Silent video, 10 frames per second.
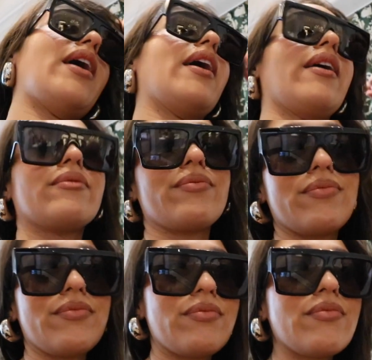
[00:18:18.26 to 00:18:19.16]
Hey,
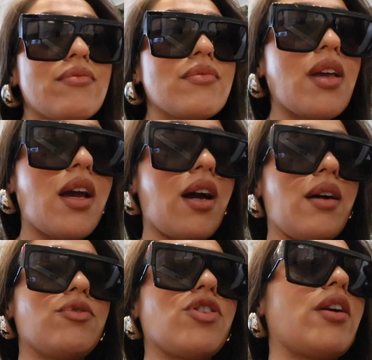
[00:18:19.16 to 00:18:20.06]

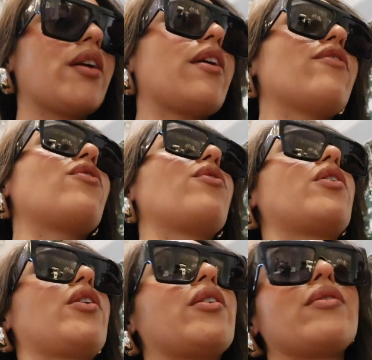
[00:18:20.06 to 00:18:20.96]
I'm trying it
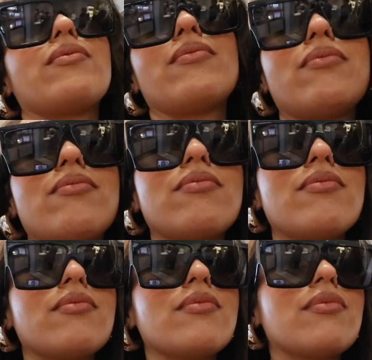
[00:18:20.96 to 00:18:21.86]
for
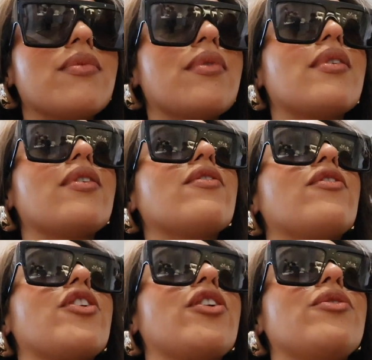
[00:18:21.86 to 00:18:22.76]

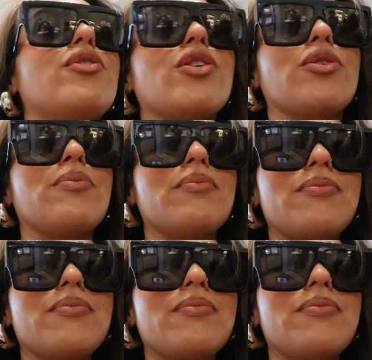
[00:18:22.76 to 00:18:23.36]
for YouTube.